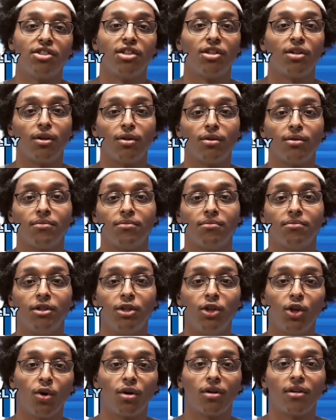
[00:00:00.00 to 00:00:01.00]
And
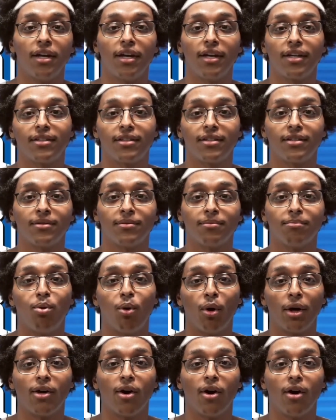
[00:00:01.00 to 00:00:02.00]
finally, the smartest
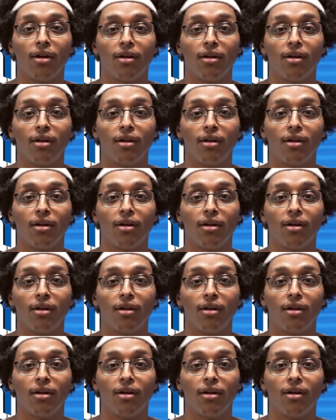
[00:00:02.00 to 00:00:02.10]
people in the